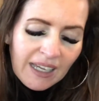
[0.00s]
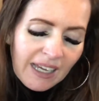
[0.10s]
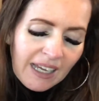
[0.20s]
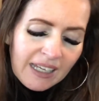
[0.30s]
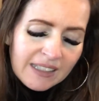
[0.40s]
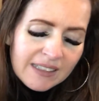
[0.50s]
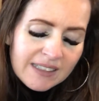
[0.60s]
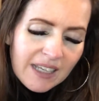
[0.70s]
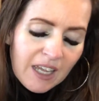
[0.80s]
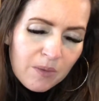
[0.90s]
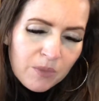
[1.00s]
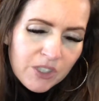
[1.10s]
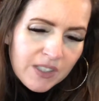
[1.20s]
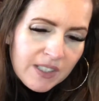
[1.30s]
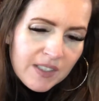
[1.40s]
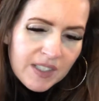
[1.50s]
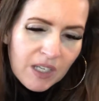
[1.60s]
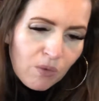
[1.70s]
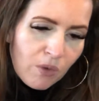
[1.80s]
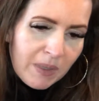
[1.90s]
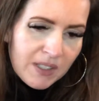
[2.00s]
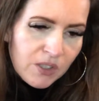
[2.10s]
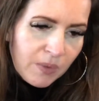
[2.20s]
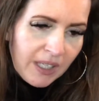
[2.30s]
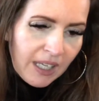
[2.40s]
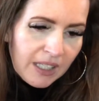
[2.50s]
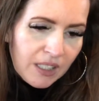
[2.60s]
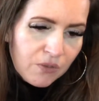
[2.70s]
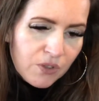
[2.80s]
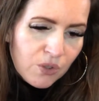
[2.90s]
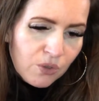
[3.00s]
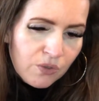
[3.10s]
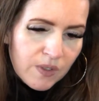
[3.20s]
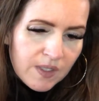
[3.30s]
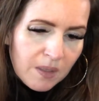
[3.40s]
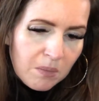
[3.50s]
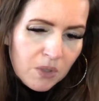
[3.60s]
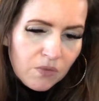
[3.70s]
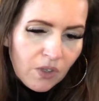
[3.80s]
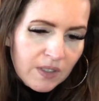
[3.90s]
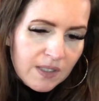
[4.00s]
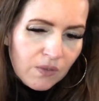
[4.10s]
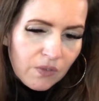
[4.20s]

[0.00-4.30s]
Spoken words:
And we're just going to see what message we get here for Taurus, Sun, Moon, Rising,